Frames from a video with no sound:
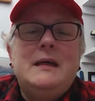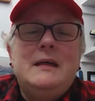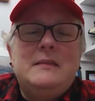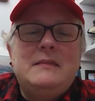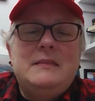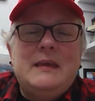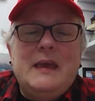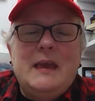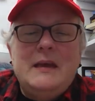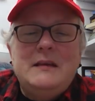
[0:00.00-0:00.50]

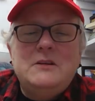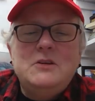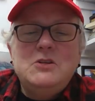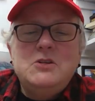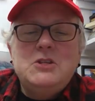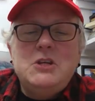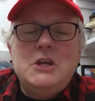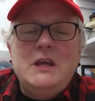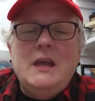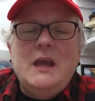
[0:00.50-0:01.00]
The
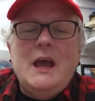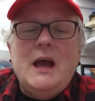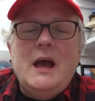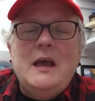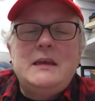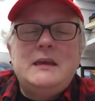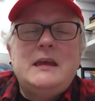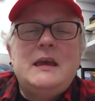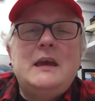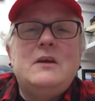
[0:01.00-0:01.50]
energy
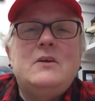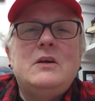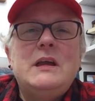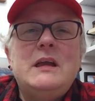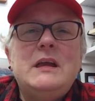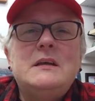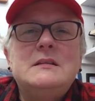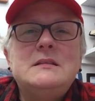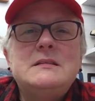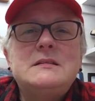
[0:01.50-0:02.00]
I
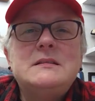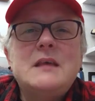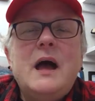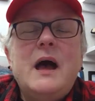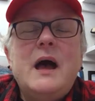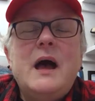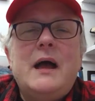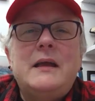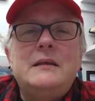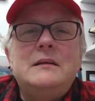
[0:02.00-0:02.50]
carry
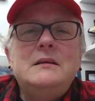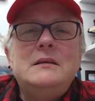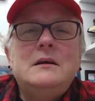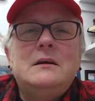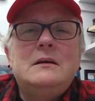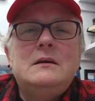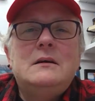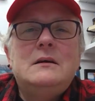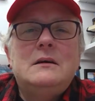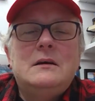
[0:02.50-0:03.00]
inside
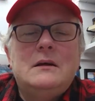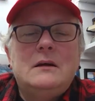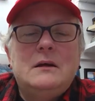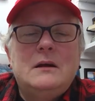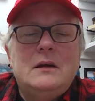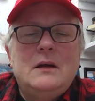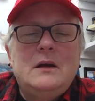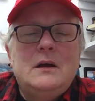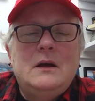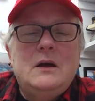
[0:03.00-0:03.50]

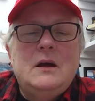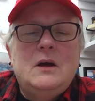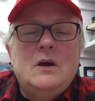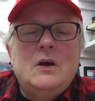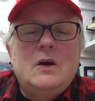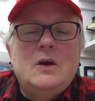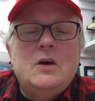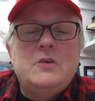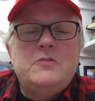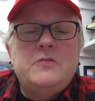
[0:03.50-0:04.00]

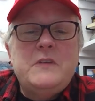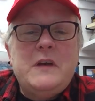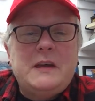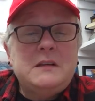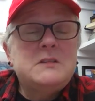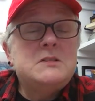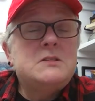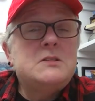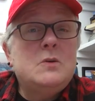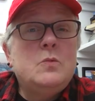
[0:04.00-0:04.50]

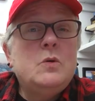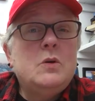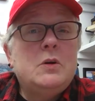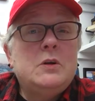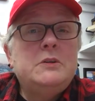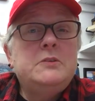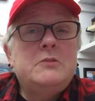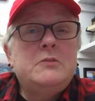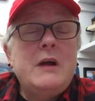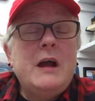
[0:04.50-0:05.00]
affects the
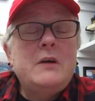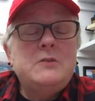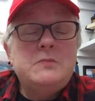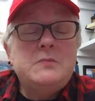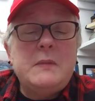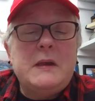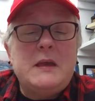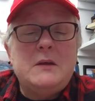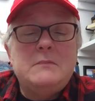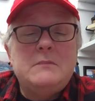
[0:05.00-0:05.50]
world
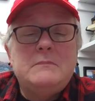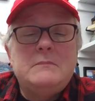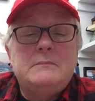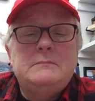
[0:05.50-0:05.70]
around me.